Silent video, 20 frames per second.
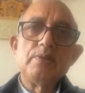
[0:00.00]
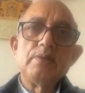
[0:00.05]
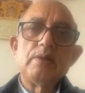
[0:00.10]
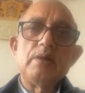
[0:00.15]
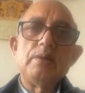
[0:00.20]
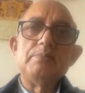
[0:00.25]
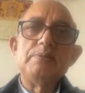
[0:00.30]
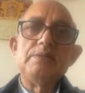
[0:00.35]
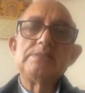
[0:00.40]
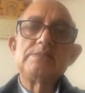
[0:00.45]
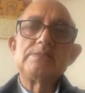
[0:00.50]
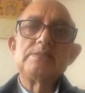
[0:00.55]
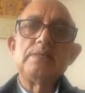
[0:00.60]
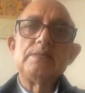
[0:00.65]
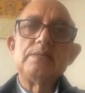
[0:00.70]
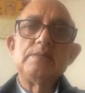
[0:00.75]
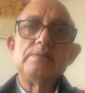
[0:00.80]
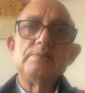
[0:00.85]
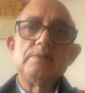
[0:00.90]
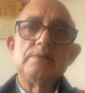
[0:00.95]
Amin
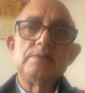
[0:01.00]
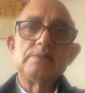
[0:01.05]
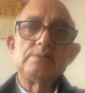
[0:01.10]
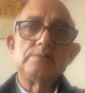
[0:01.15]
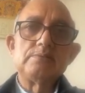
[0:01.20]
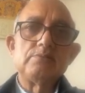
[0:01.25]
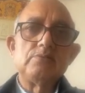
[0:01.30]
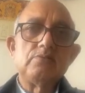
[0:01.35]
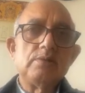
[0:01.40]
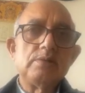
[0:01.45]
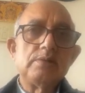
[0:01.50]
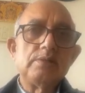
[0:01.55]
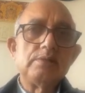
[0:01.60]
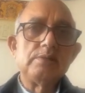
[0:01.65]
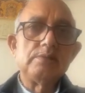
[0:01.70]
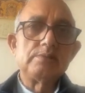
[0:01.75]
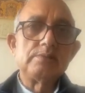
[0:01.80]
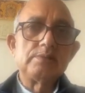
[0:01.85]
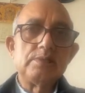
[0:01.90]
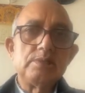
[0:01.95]
Sayani was one
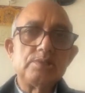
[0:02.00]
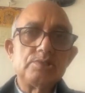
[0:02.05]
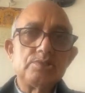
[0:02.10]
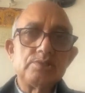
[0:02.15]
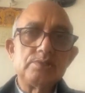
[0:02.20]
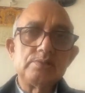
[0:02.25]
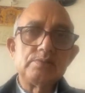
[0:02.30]
such